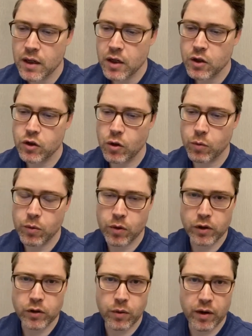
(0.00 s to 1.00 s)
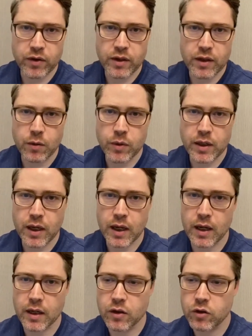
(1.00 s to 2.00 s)
So we want to do everything that we
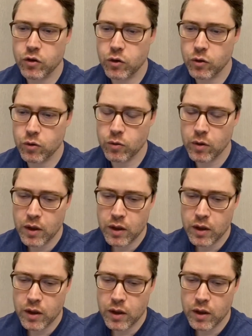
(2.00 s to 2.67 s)
can to